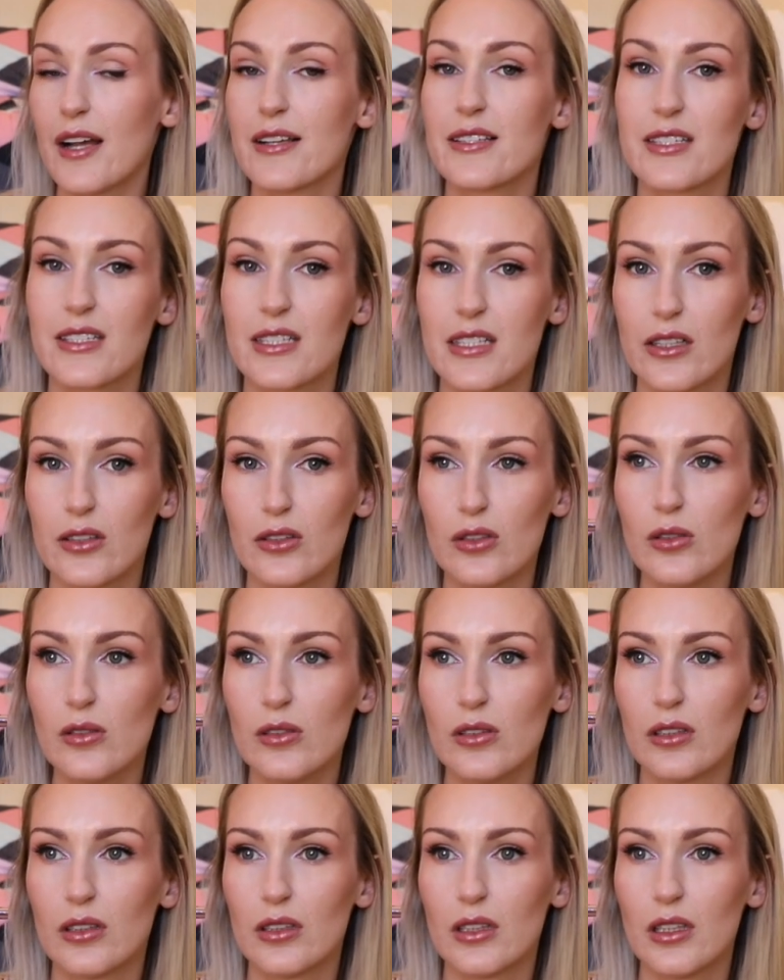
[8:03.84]
I
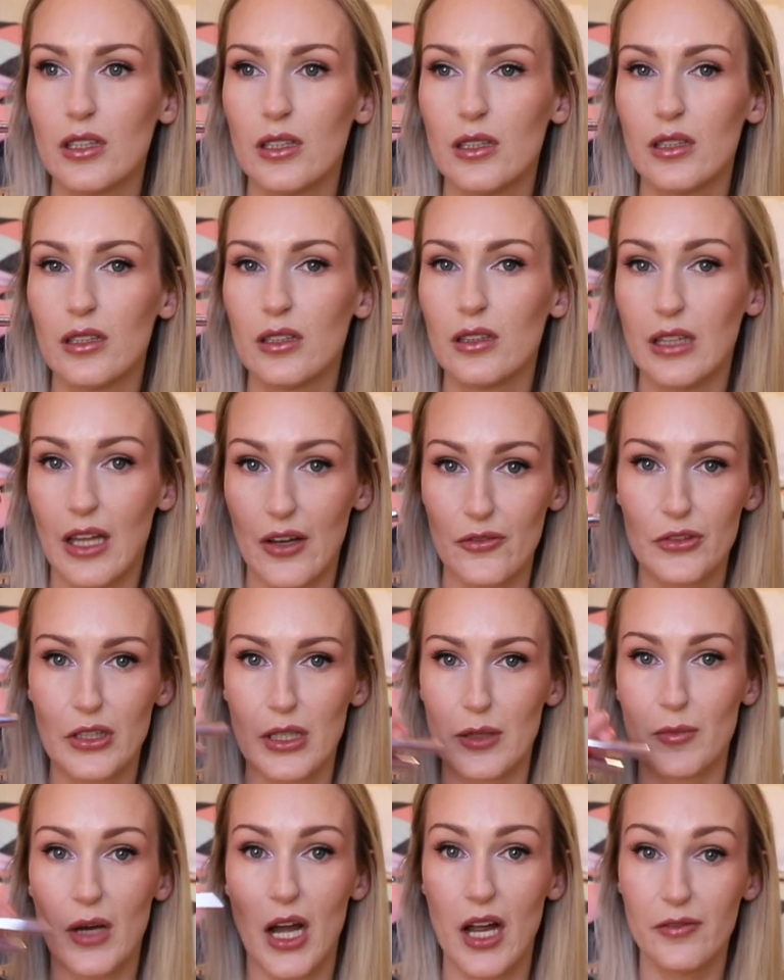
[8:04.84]
still love
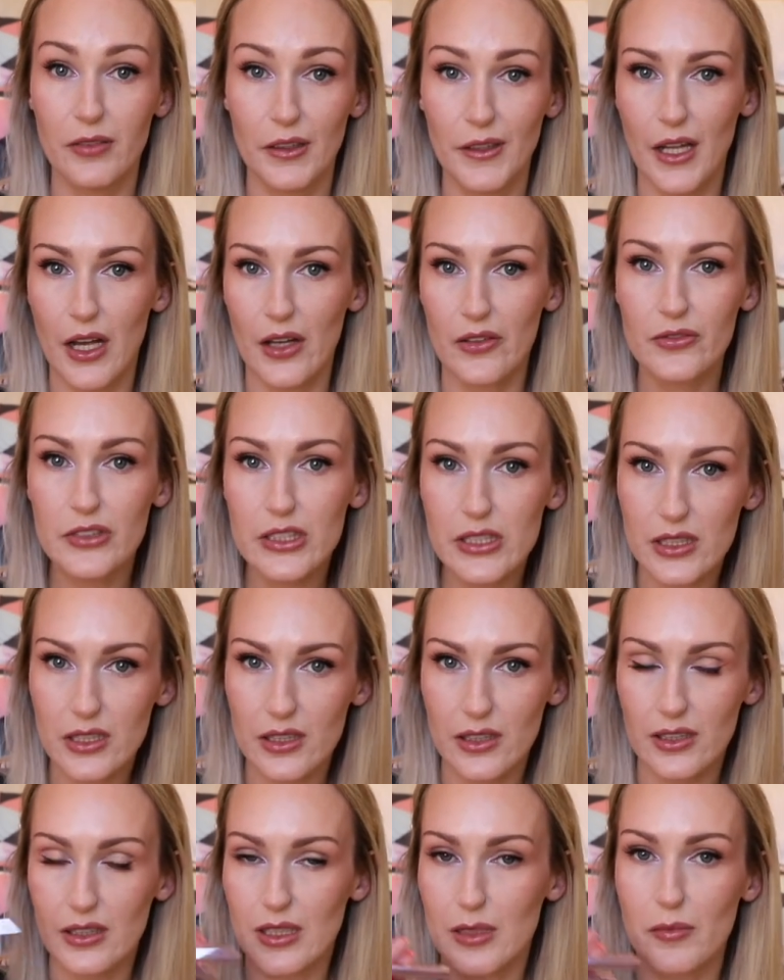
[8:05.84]
them. I've loved
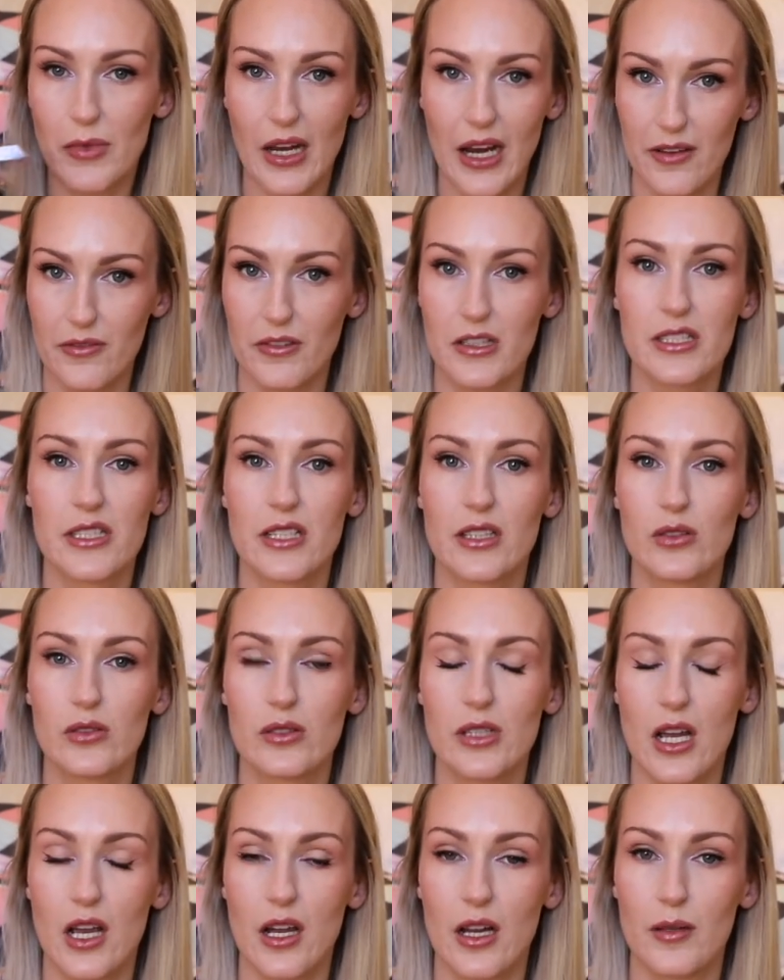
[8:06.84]
them every single
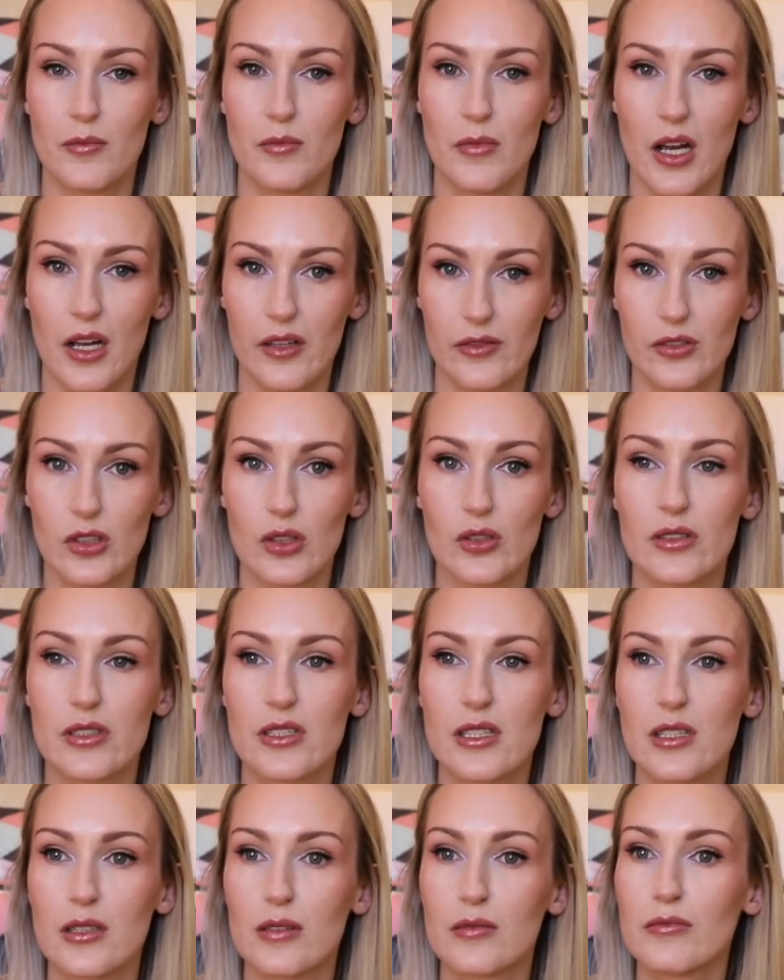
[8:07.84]
time I've
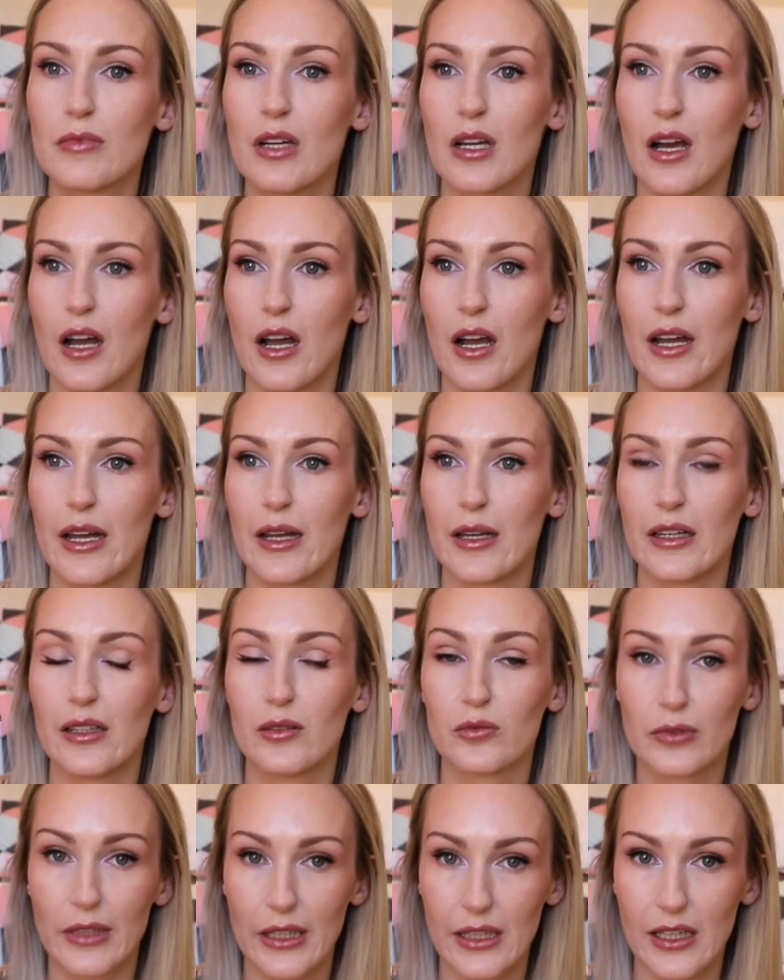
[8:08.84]
used them. I
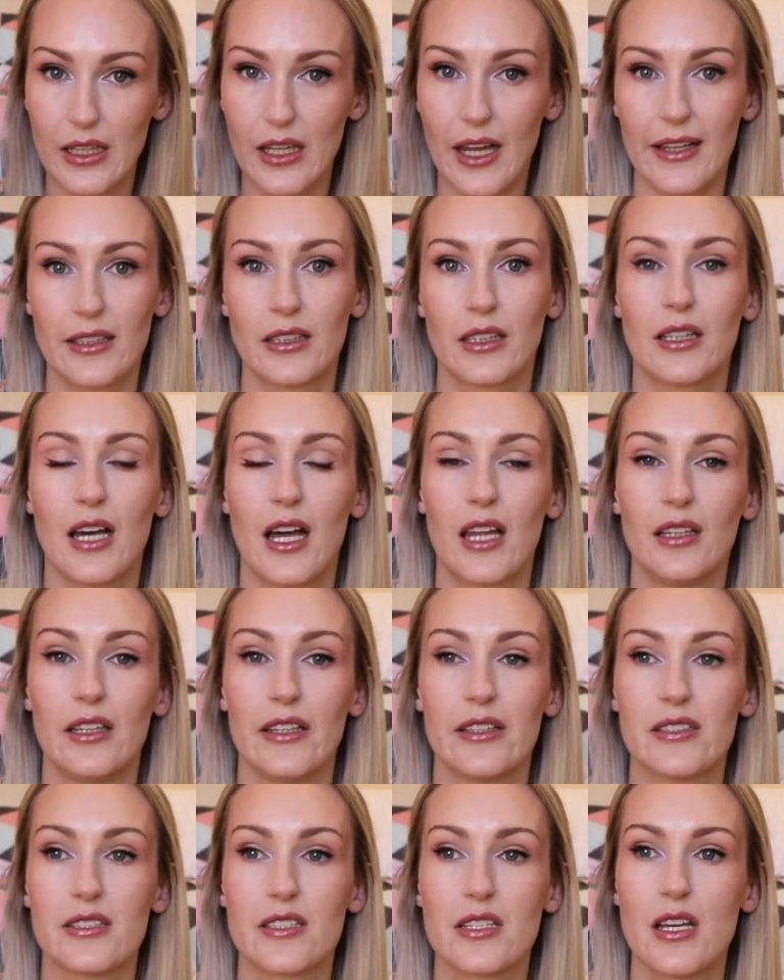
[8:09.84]
really like the
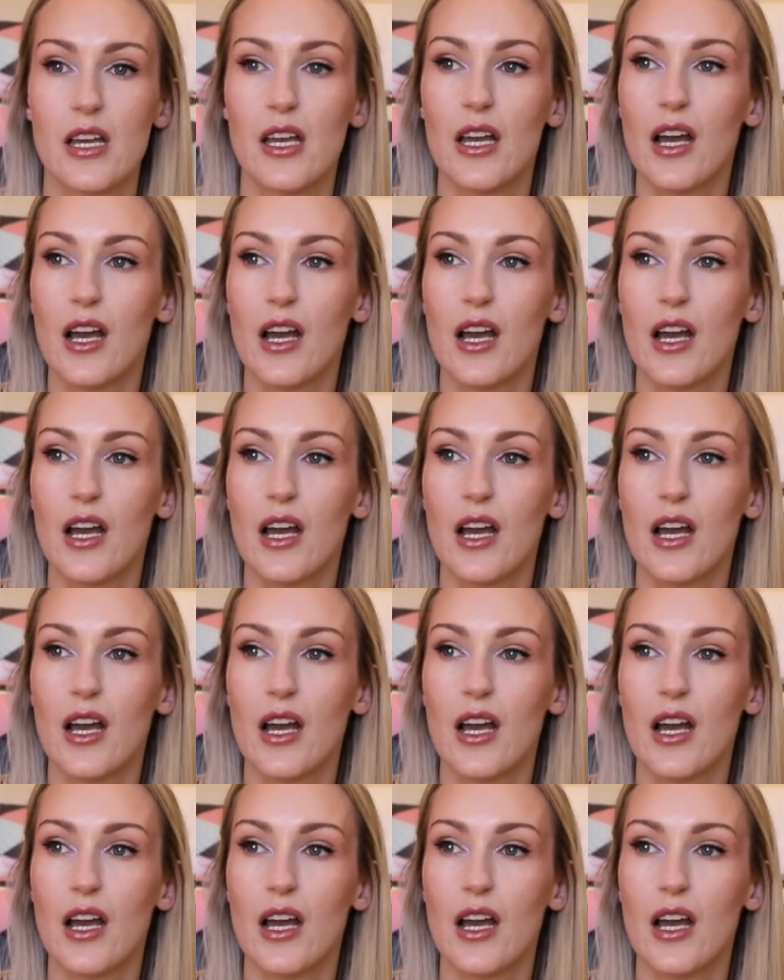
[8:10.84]
colors.